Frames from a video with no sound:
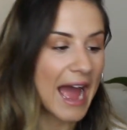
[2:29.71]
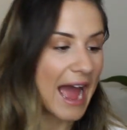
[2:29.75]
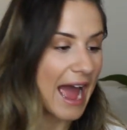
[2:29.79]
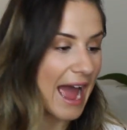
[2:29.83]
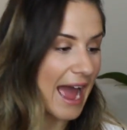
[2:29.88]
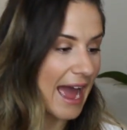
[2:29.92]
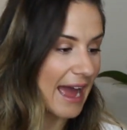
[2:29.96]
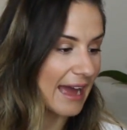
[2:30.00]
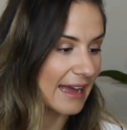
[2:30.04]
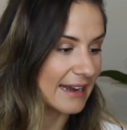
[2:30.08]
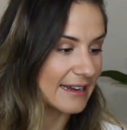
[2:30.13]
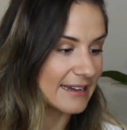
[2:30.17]

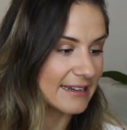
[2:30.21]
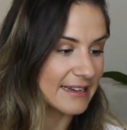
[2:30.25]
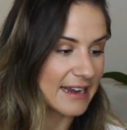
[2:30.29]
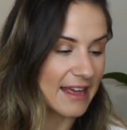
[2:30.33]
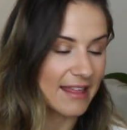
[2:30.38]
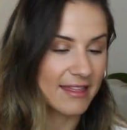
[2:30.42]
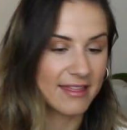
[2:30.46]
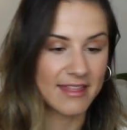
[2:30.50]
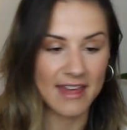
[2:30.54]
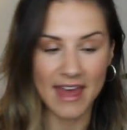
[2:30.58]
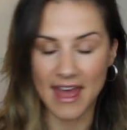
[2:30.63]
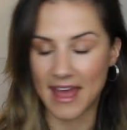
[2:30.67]
And
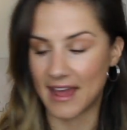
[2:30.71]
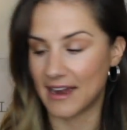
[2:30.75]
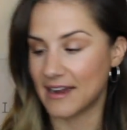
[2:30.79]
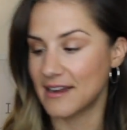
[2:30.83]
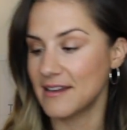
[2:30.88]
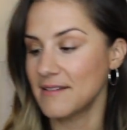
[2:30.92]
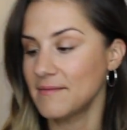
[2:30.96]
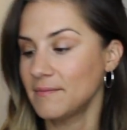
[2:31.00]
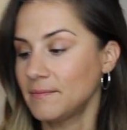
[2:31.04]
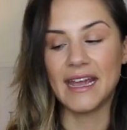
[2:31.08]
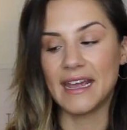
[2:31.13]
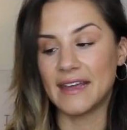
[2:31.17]

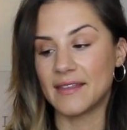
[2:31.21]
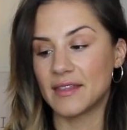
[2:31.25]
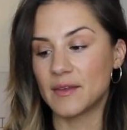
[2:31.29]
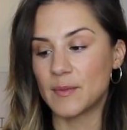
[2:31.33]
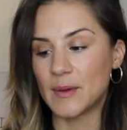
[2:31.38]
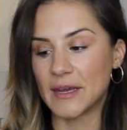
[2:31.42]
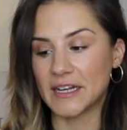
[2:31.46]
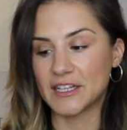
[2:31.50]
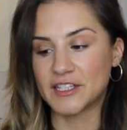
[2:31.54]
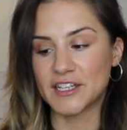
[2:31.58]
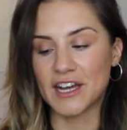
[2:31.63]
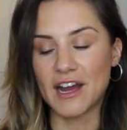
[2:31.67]
then in the
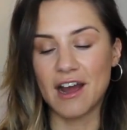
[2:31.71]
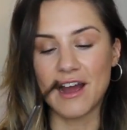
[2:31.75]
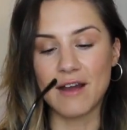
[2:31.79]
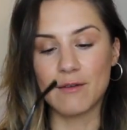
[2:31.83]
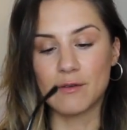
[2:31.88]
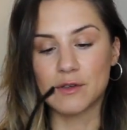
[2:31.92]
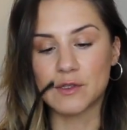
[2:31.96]
picture I